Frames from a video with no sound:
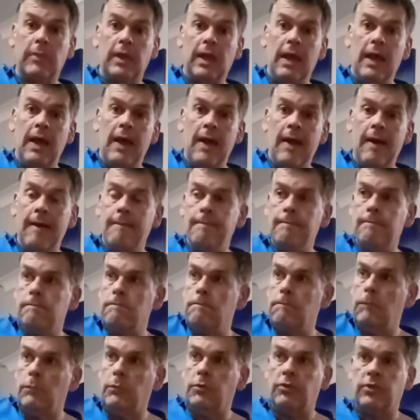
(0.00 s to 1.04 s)
and
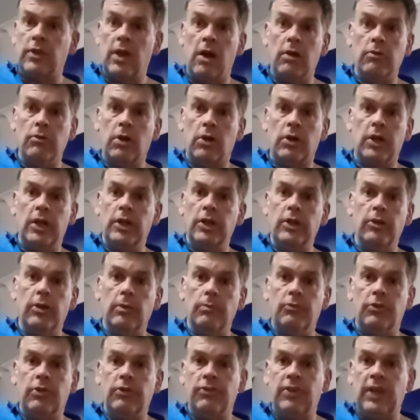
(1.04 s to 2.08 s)
start knocking it
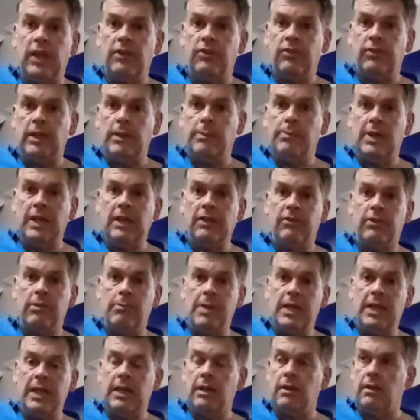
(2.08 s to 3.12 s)
up to 60 beats a
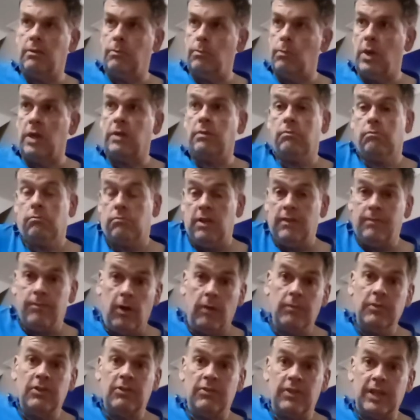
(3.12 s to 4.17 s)
minute. And when
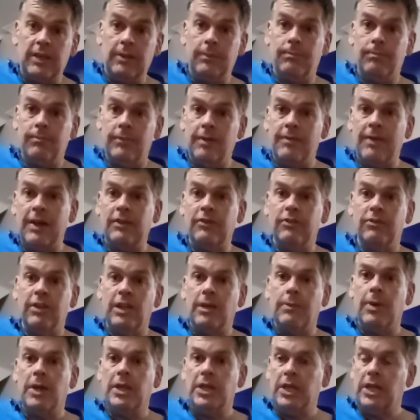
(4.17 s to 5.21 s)
obviously eventually
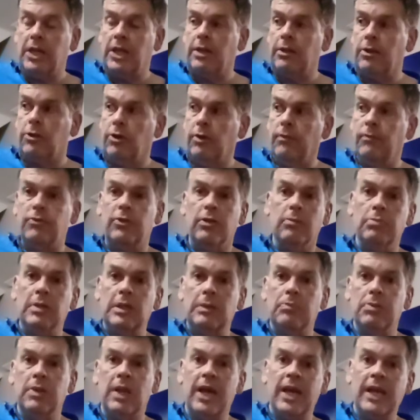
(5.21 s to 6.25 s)
when you can comfortably
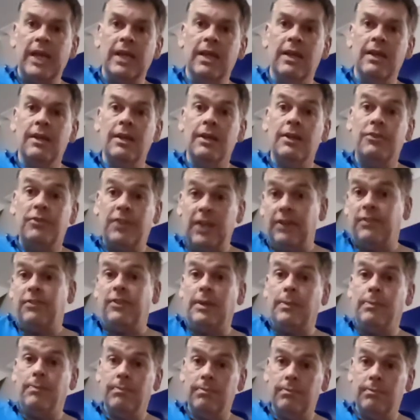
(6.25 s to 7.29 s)
play
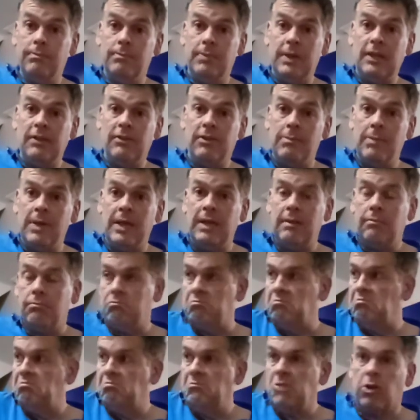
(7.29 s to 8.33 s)
60 beats a minute,
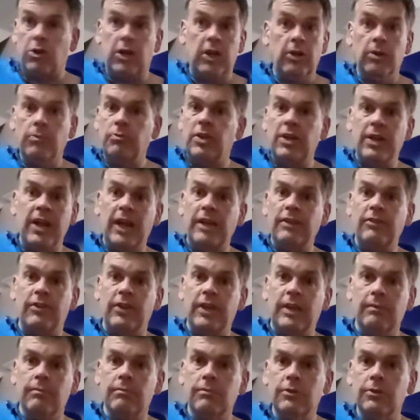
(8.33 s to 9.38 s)
knock it up to 90,
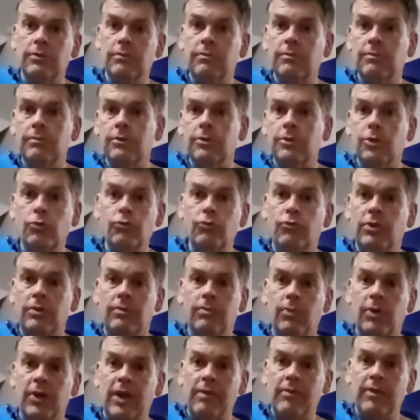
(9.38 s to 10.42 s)
100,
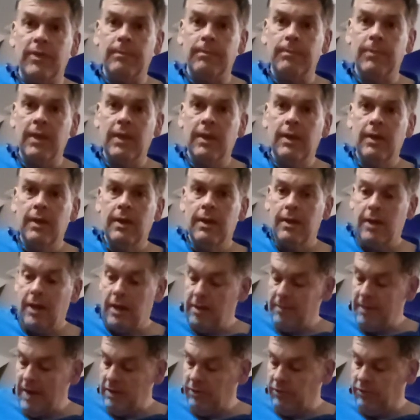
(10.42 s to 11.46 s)
whatever. And
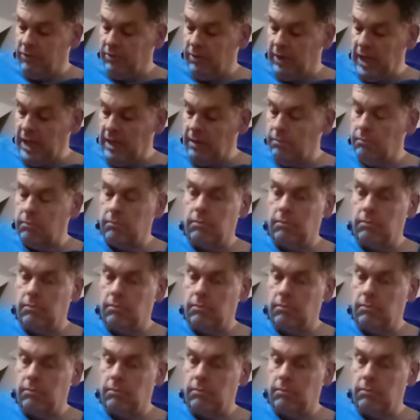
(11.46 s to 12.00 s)
eventually